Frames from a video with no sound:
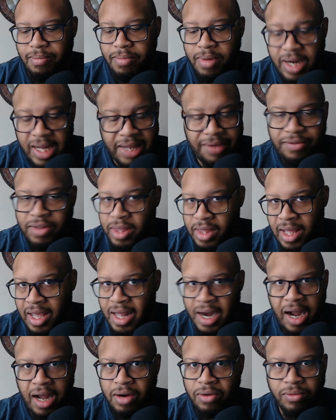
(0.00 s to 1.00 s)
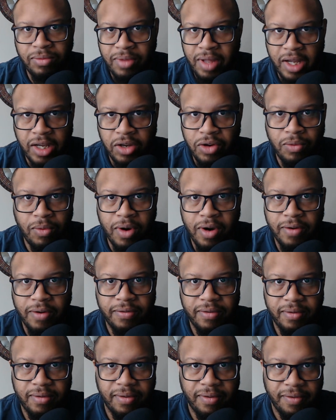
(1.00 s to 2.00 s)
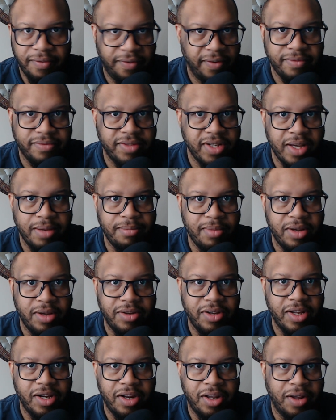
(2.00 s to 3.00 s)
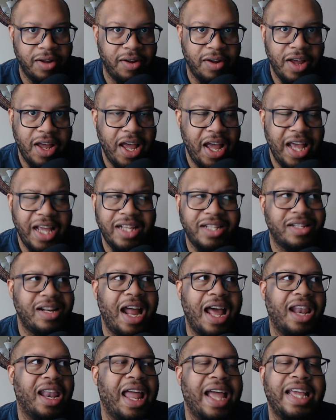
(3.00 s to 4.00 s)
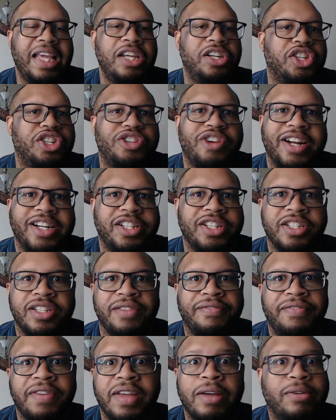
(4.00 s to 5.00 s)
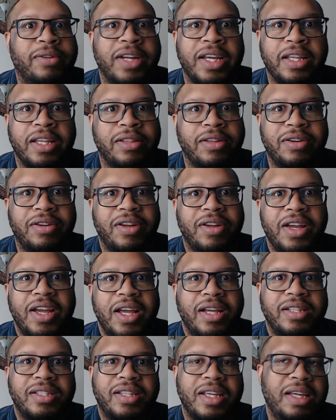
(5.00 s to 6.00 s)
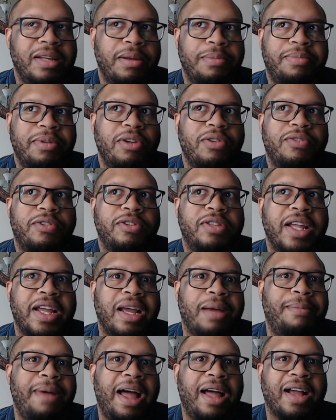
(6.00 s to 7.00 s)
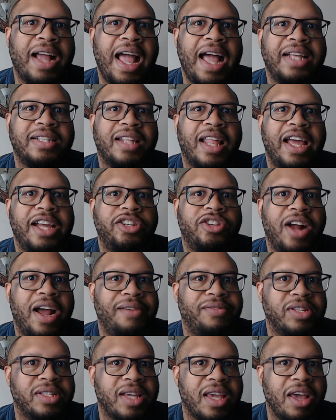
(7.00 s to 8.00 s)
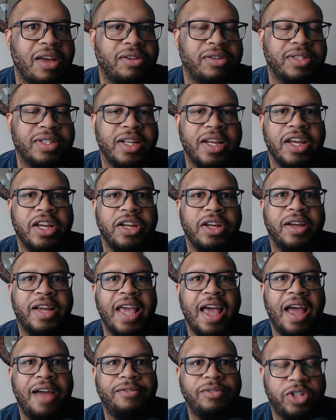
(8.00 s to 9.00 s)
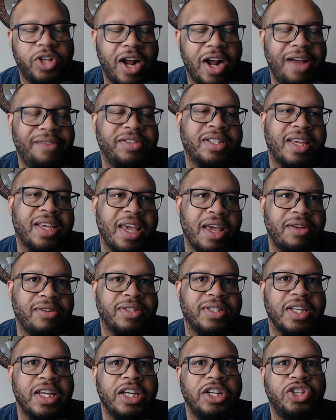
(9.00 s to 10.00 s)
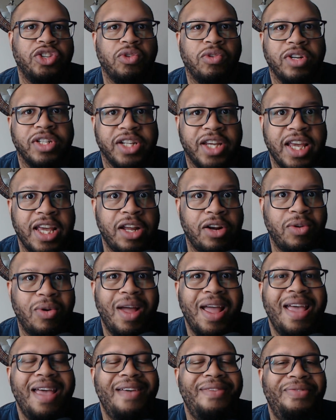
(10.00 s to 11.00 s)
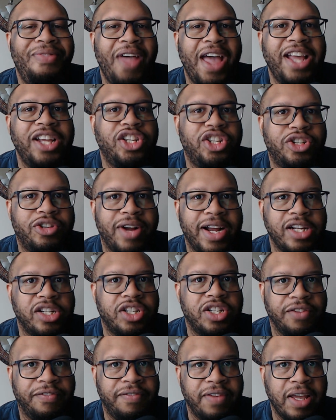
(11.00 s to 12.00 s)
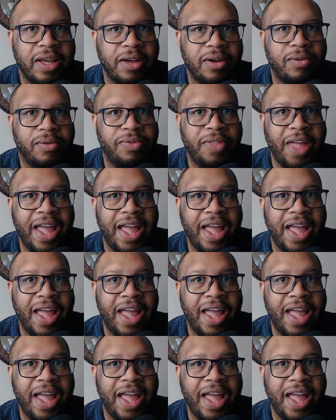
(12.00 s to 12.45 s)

But even then, I don't think you're worth 15 million a year. It's not like he stretches the field either. See, the beautiful thing about guys like Travis Kelce, Travis Kelce and George Kittle, they stretch the field.